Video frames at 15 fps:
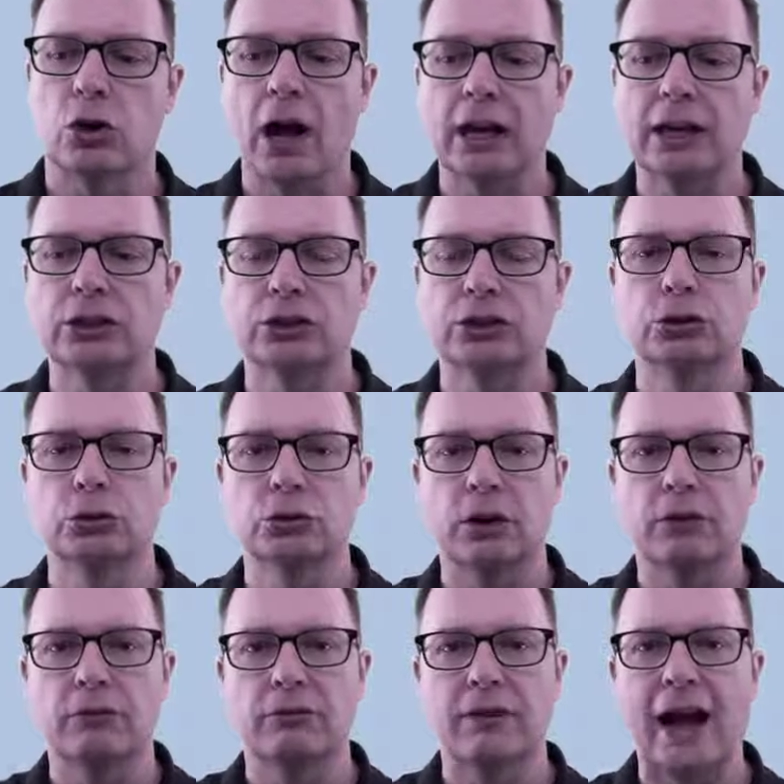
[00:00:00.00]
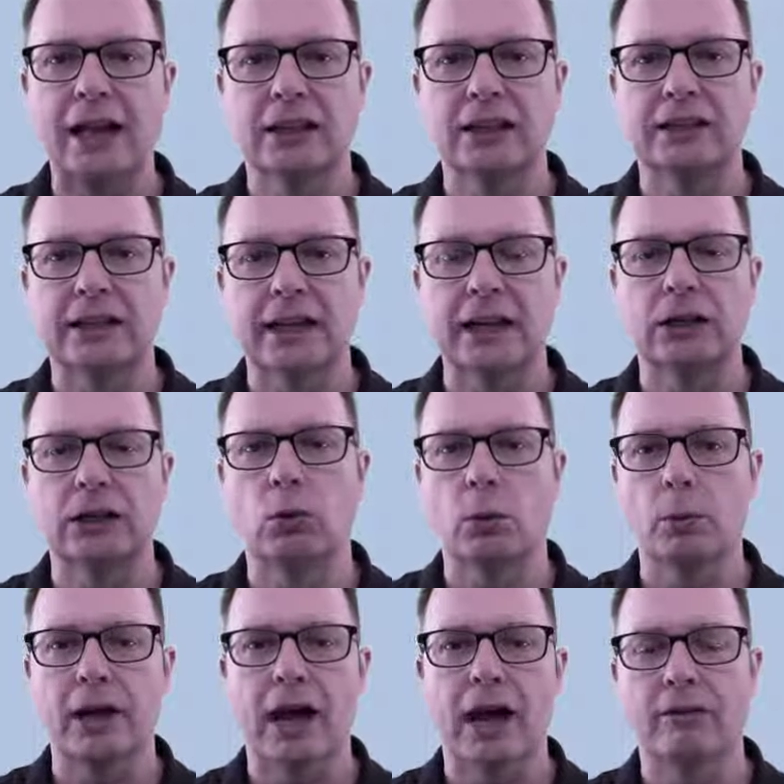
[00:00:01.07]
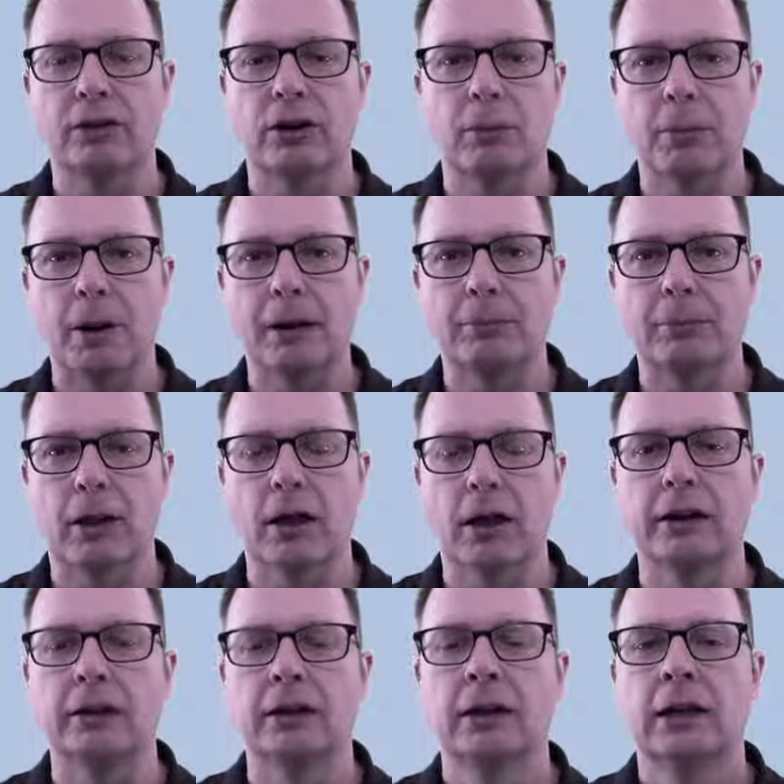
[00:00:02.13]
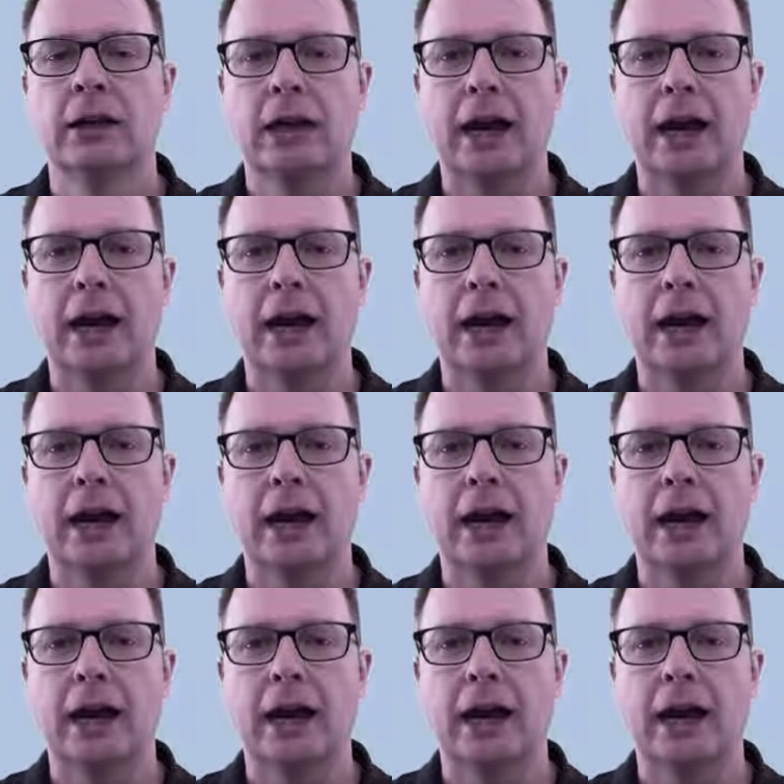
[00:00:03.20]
trying to validate what we have in our pipeline.